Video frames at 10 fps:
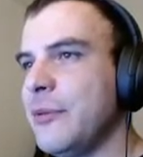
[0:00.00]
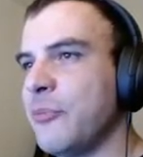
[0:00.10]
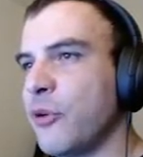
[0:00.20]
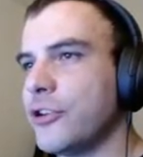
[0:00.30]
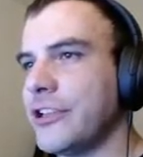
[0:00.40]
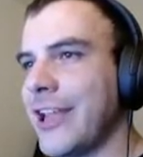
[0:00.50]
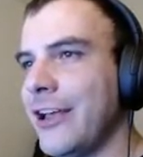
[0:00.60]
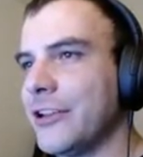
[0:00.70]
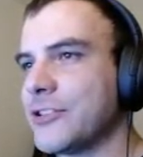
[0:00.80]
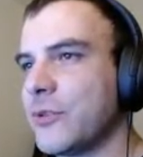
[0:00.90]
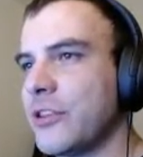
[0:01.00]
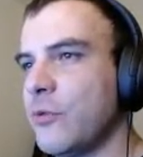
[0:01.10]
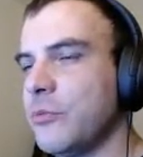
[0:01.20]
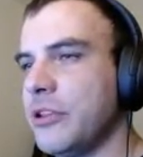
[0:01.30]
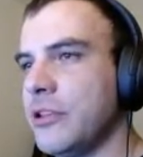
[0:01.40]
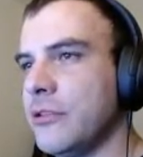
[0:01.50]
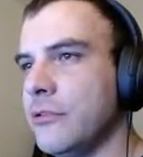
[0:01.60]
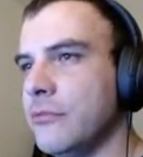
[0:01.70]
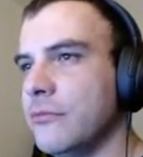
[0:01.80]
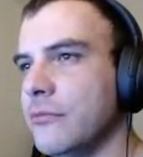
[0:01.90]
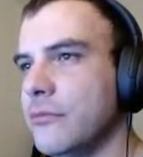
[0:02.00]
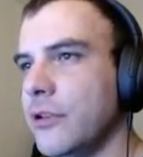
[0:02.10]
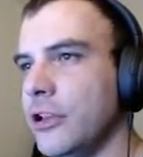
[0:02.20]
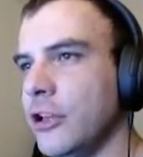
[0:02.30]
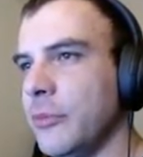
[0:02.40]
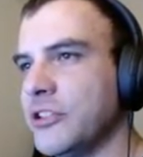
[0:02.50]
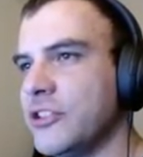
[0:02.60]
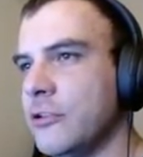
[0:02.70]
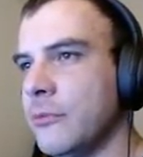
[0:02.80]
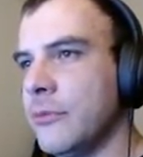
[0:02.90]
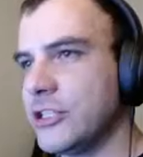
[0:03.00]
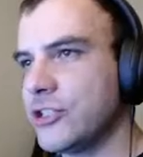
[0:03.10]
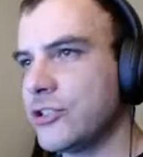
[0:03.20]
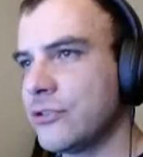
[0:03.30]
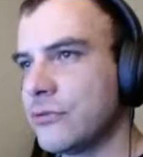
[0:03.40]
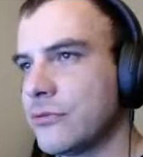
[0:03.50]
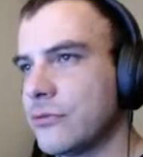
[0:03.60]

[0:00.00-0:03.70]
burdening Alex with it would be a little bit too much,